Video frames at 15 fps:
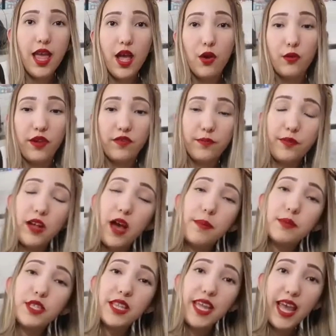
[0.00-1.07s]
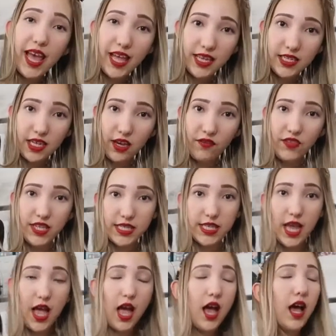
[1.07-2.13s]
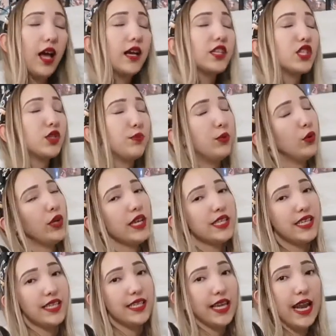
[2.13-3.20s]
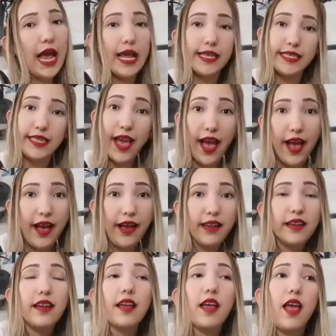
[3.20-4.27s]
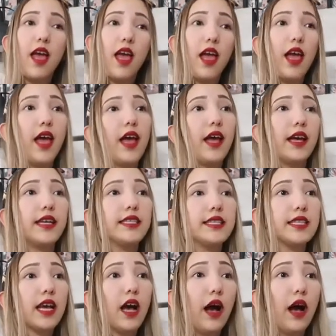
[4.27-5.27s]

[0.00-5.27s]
we've come to the end of this spooky season tag, and